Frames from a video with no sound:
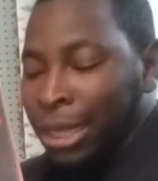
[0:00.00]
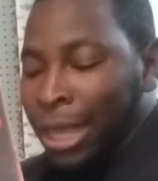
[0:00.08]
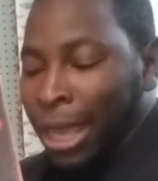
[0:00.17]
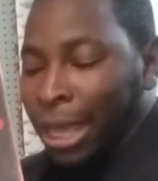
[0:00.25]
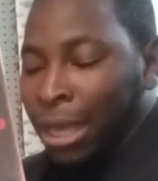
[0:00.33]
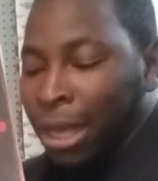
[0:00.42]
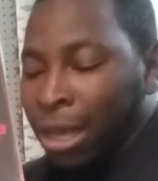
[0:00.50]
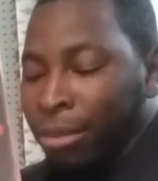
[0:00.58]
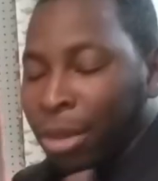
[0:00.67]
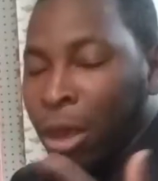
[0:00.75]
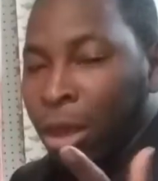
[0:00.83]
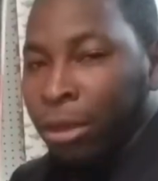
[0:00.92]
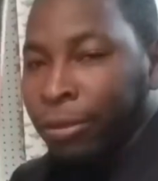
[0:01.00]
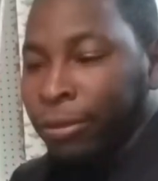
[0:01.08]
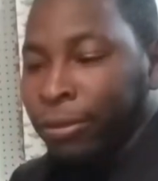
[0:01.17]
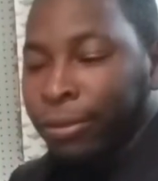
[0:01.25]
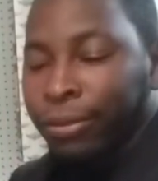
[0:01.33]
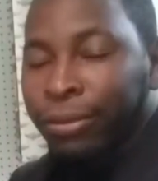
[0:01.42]
that come
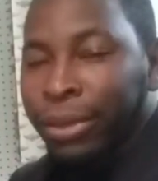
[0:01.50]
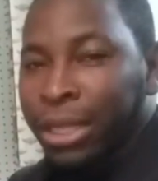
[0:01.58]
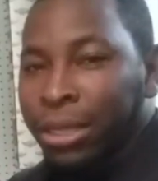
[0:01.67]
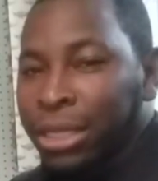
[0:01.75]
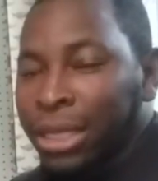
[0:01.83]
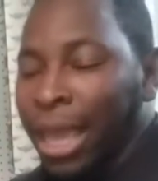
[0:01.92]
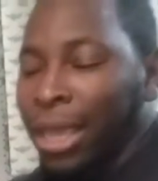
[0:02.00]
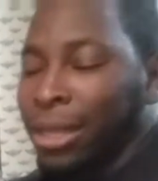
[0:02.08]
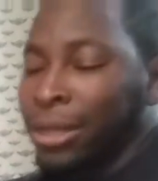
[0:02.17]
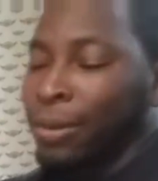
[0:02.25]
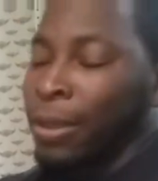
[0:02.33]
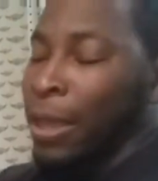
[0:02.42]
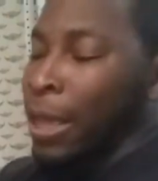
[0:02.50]
off when you're skating,